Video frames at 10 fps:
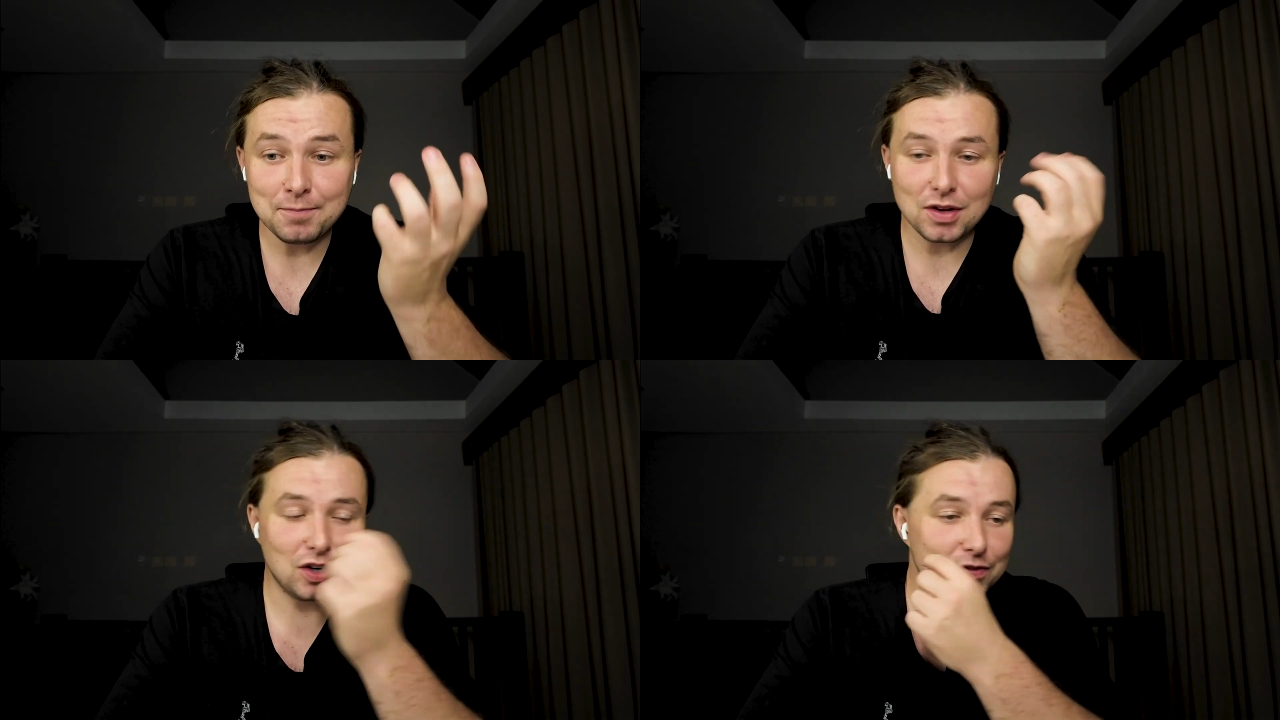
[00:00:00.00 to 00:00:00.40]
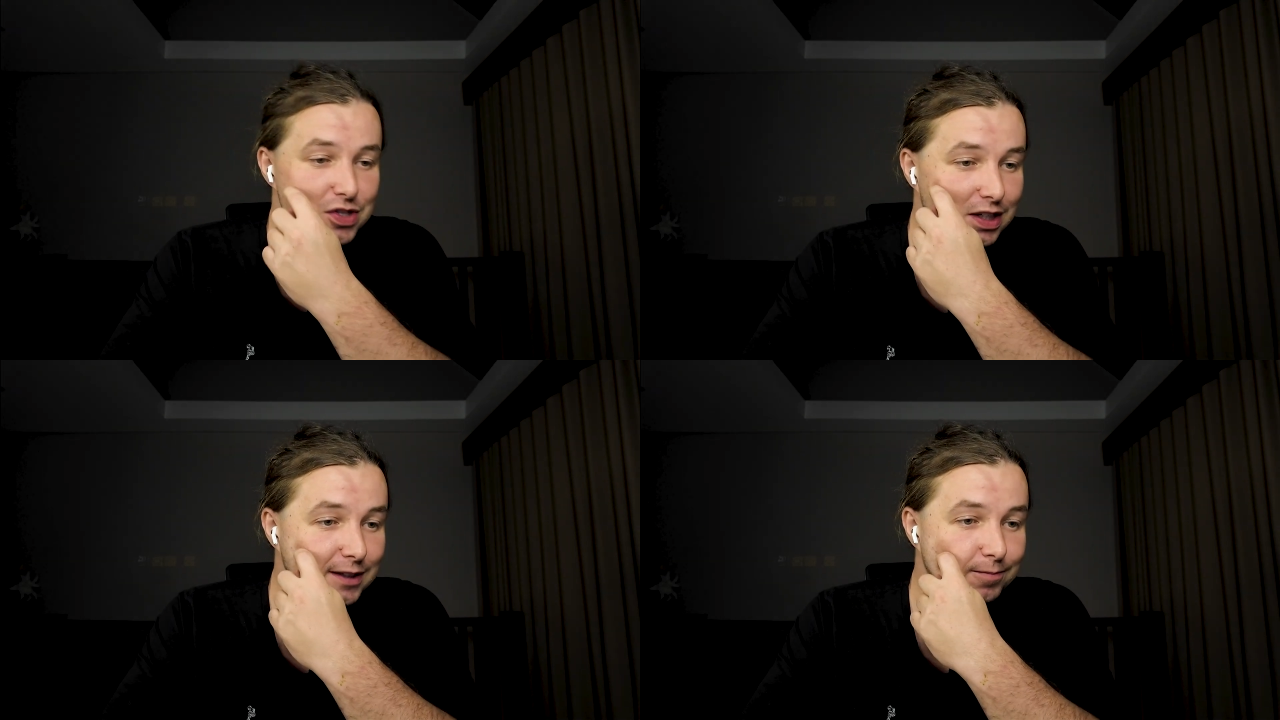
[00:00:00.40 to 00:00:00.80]
and
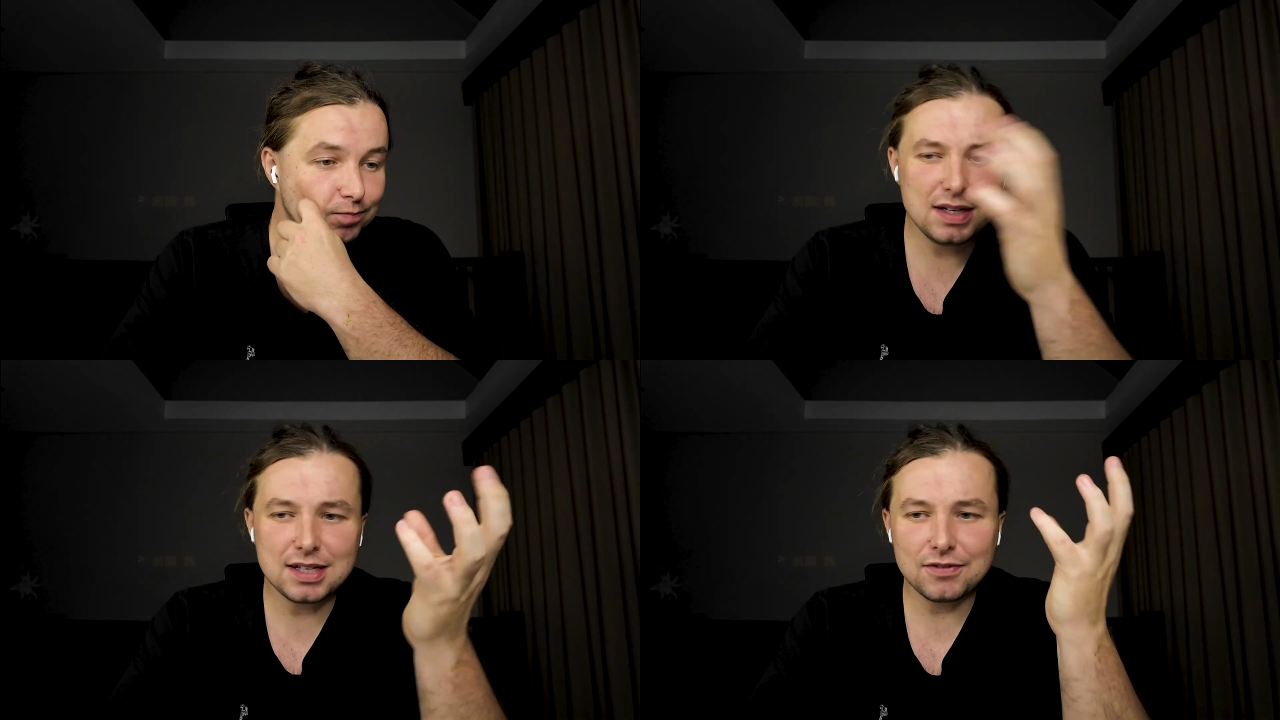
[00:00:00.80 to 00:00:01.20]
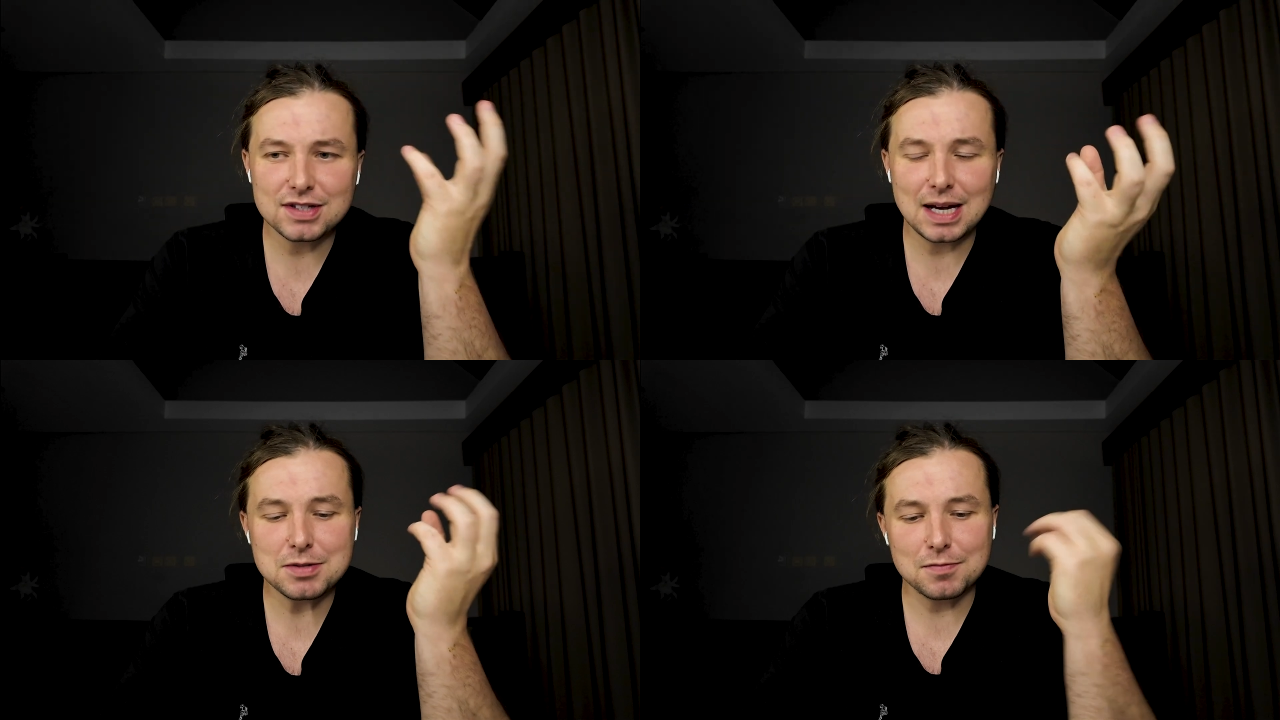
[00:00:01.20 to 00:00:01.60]
obviously in different
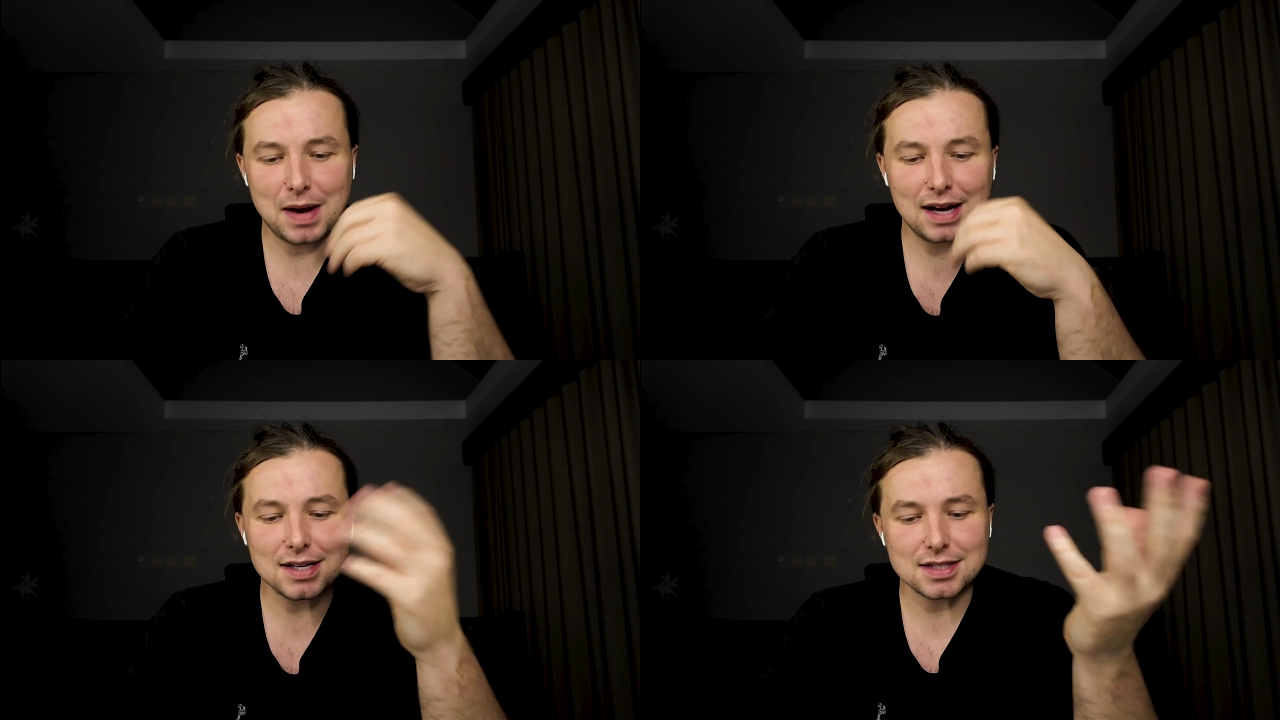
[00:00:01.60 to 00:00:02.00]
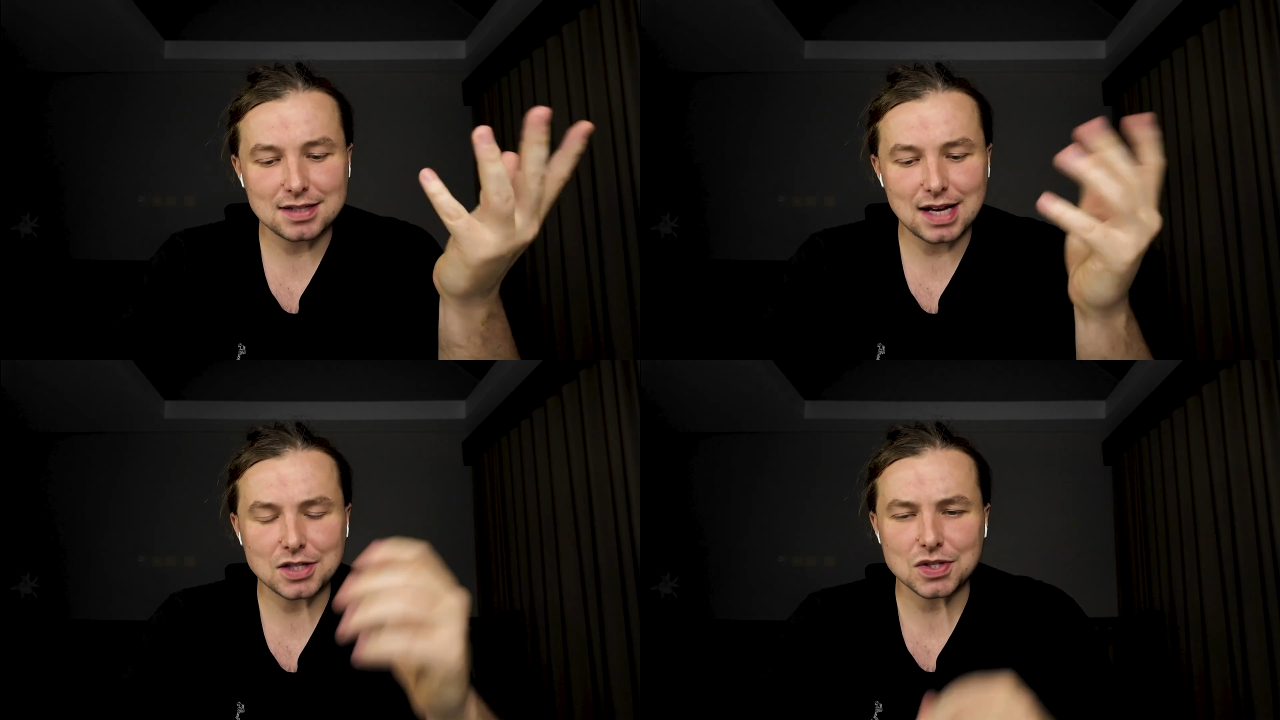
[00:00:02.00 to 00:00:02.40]
types of markets and
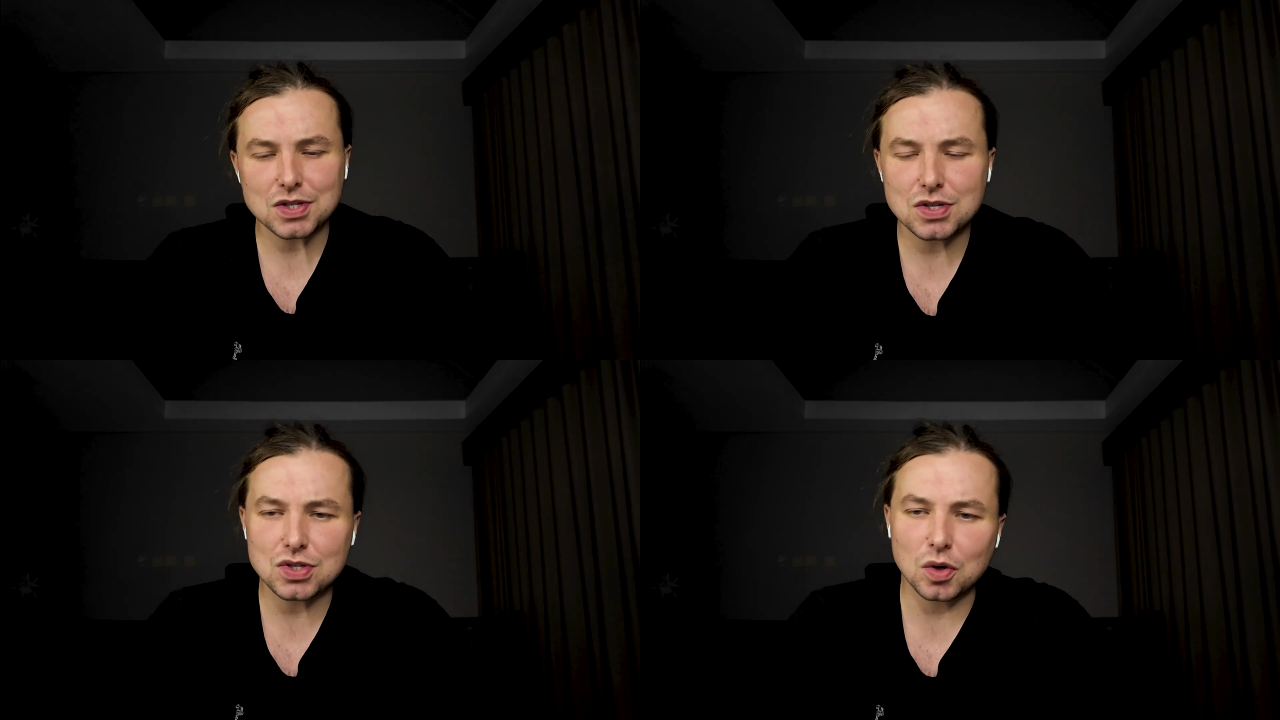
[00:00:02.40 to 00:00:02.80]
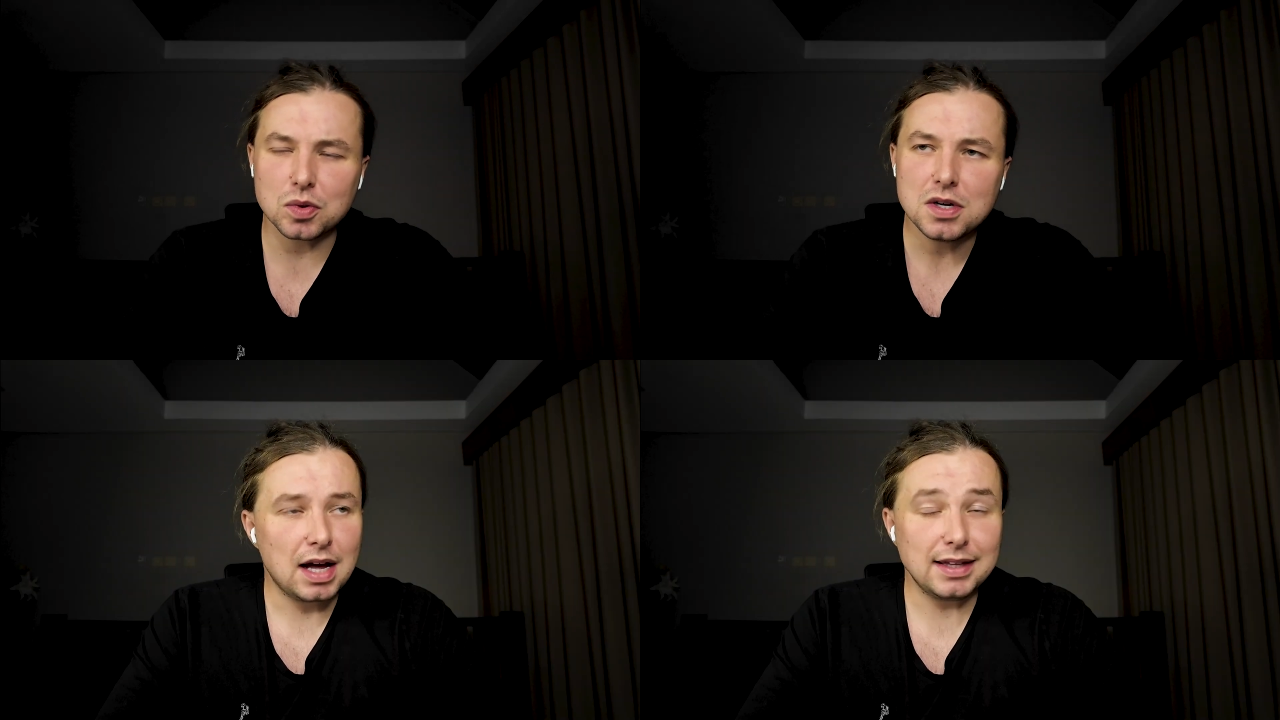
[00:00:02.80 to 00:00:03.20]
sectors. So
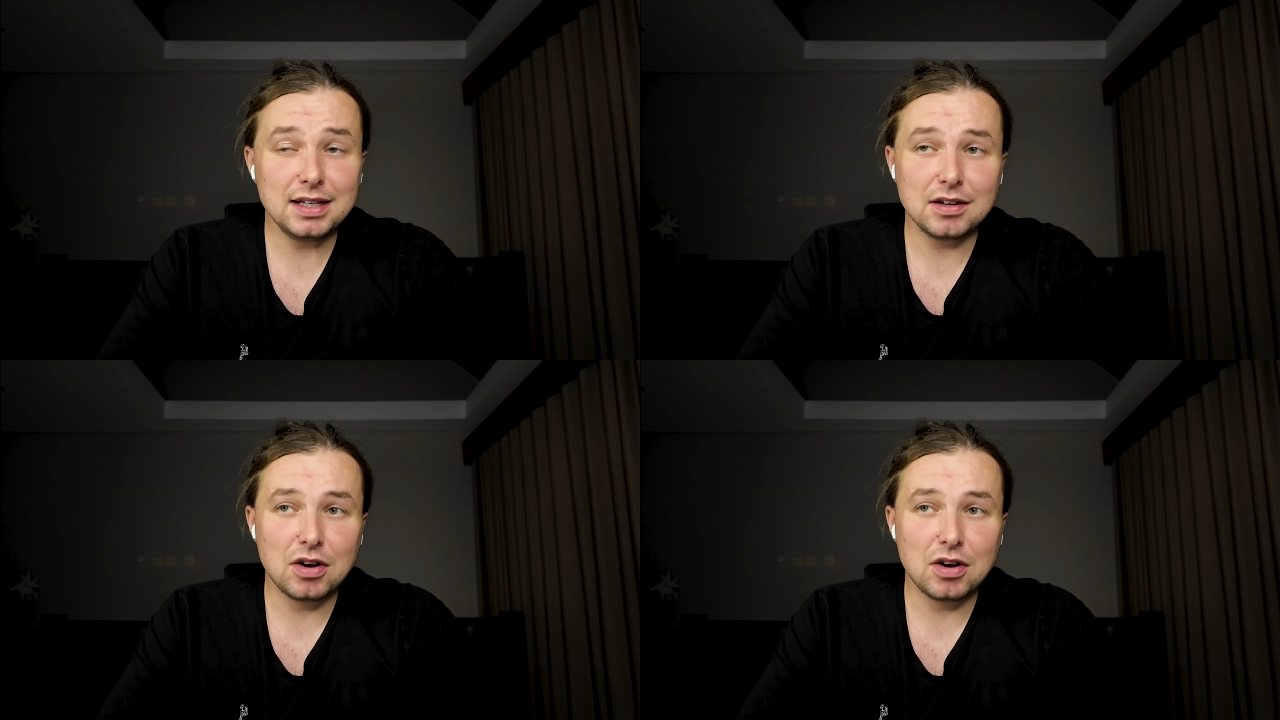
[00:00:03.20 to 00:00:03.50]
I think